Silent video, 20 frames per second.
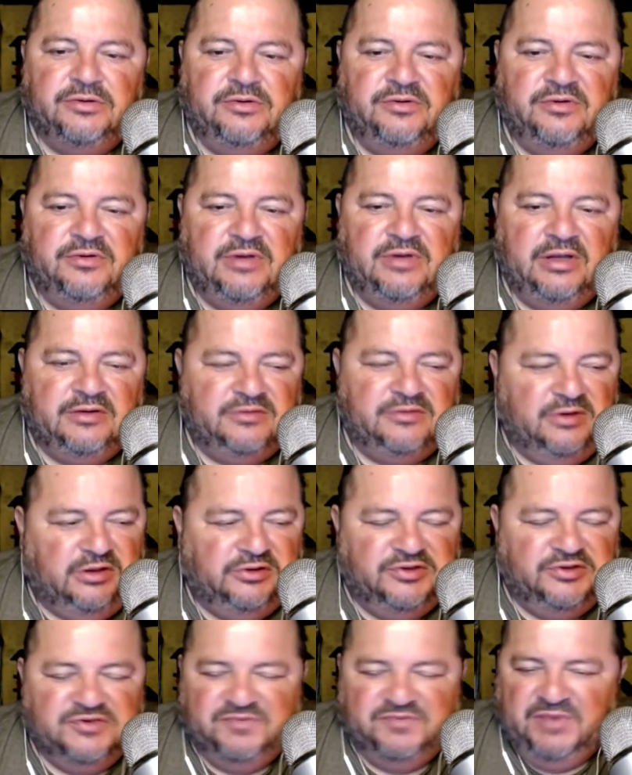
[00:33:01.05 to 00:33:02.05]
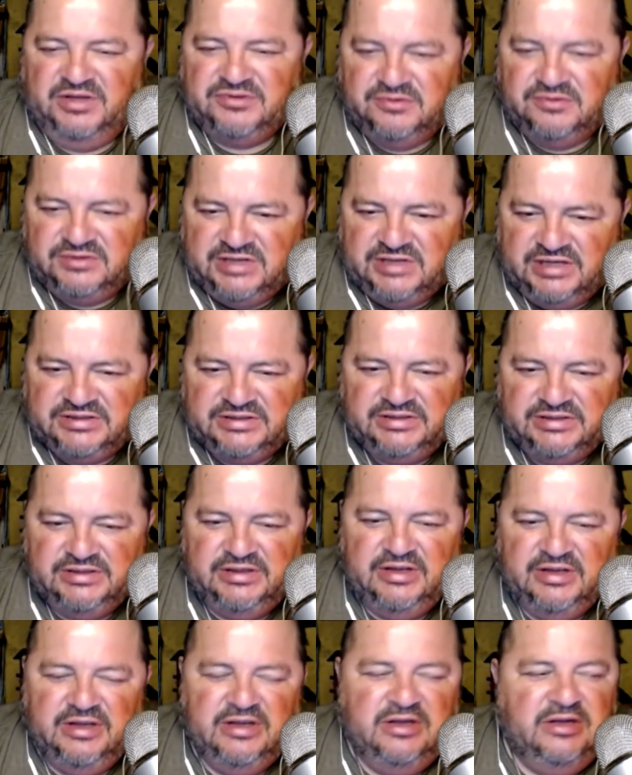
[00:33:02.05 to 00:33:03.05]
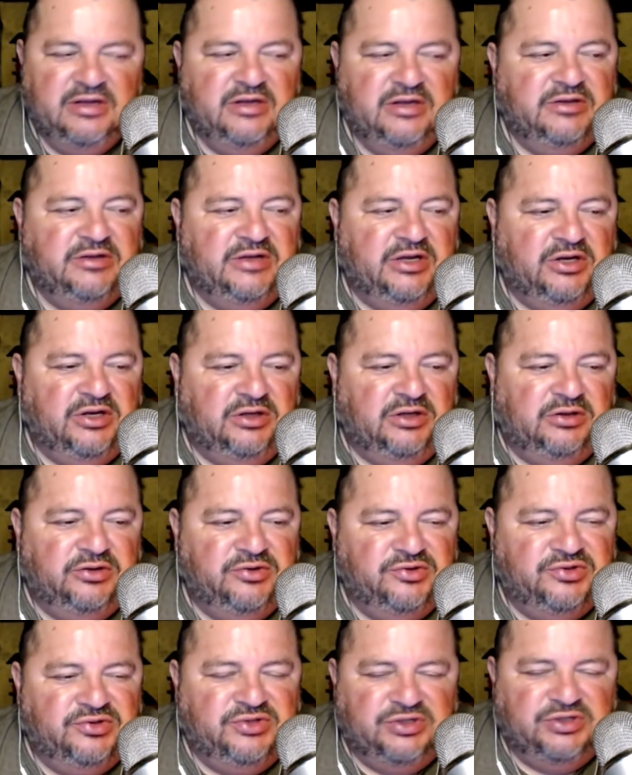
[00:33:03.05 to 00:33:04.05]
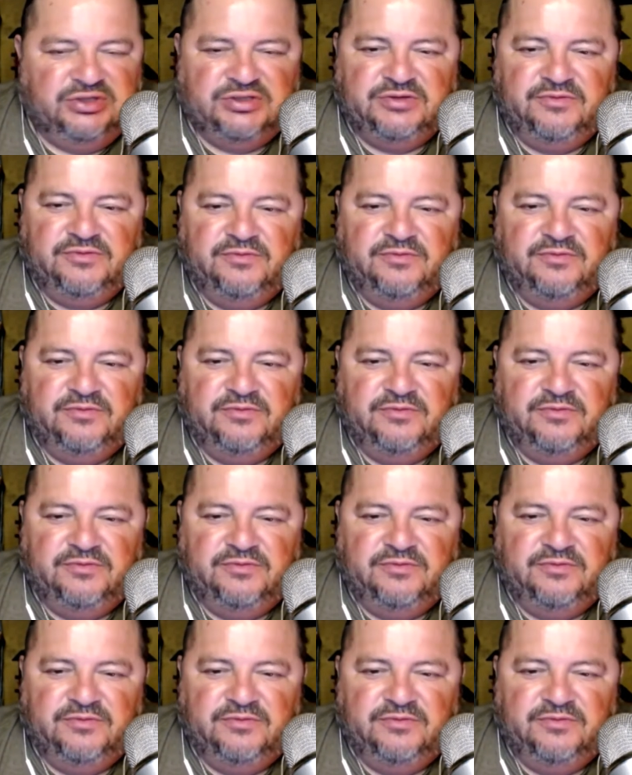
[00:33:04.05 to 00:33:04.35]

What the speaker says: that includes muscle testing. That includes just